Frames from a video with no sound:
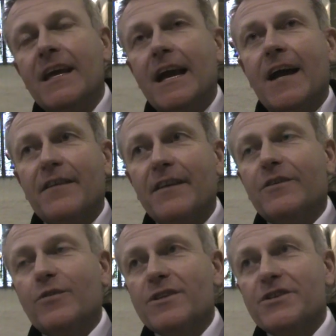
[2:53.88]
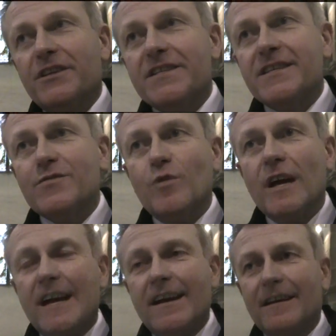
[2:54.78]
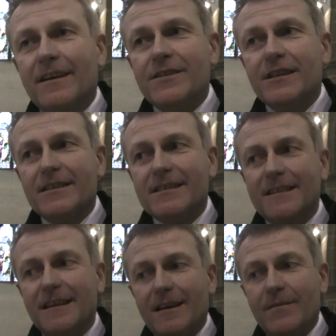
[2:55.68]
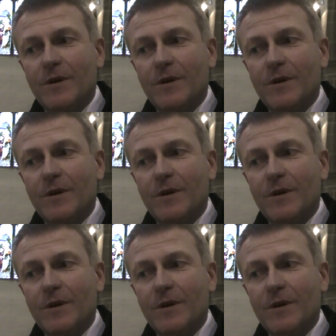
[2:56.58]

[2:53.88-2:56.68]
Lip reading: I think the question is where does the